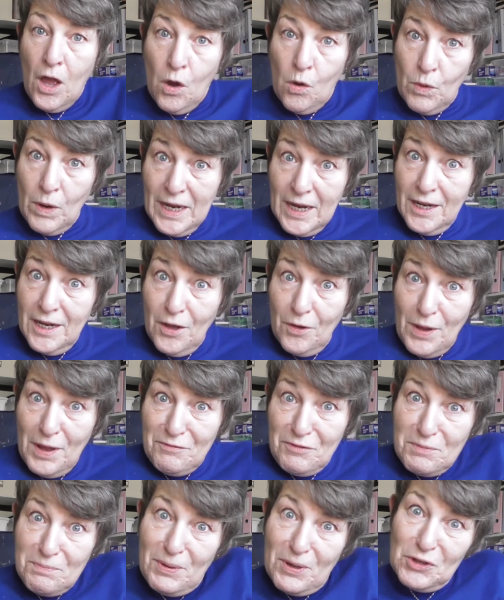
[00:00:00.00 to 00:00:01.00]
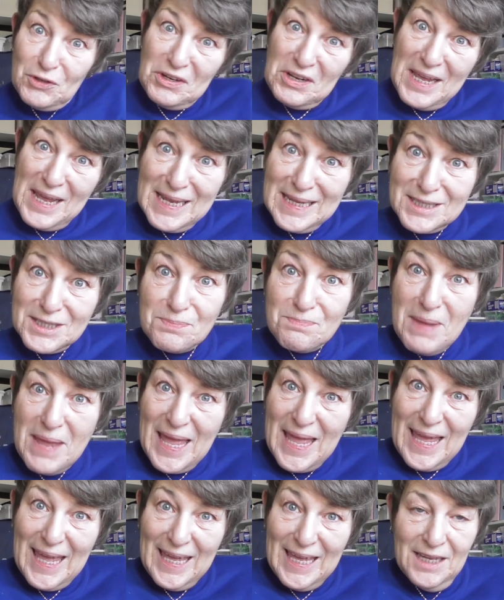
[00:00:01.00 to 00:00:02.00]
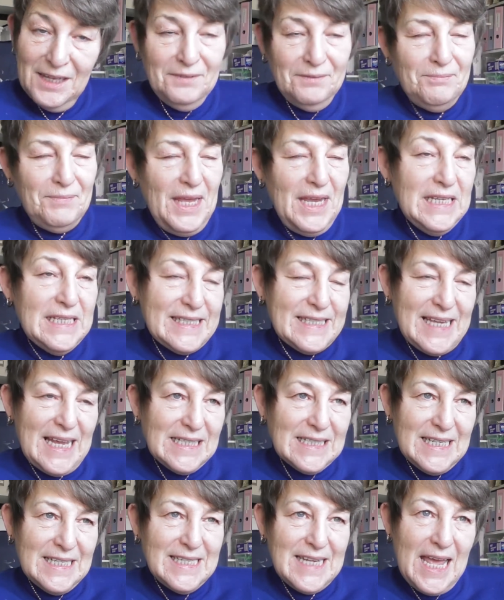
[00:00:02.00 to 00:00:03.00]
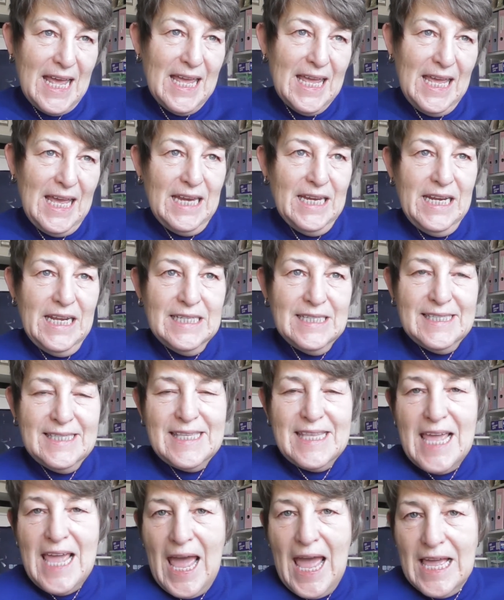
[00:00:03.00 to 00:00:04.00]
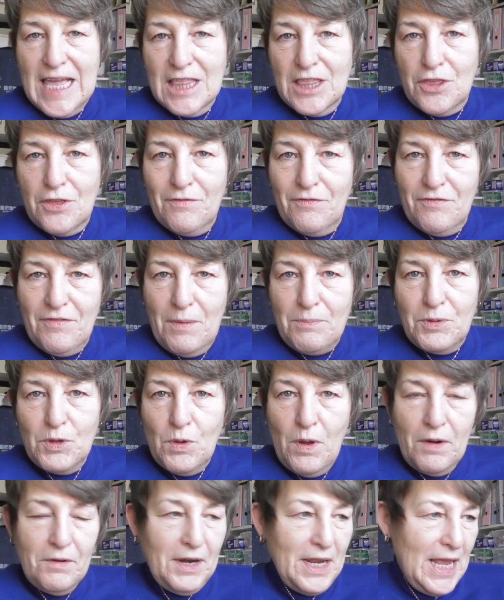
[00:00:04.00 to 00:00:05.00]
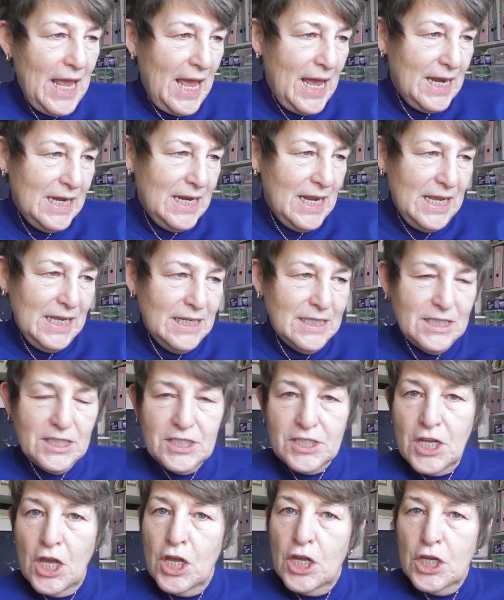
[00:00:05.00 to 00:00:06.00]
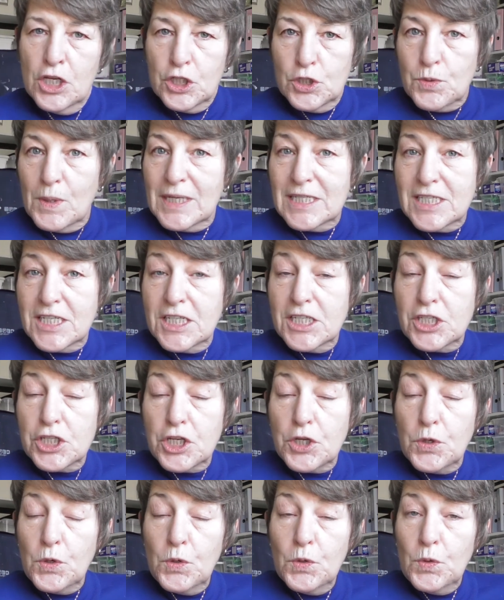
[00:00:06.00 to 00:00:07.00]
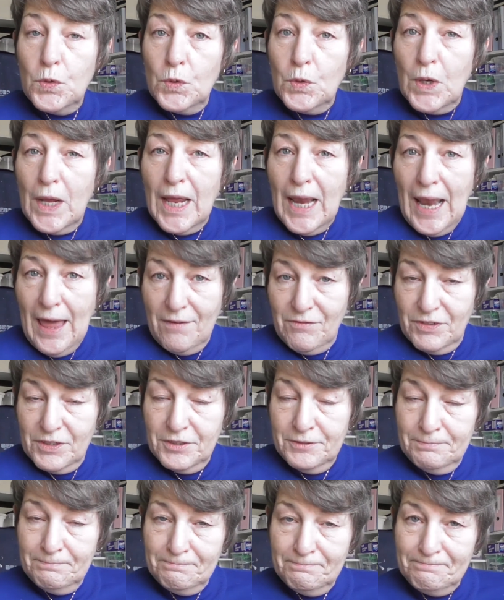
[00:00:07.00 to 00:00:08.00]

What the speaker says: Well, hello everybody, it's me. It's Saturday and it's the 8th of February and it's 22:11.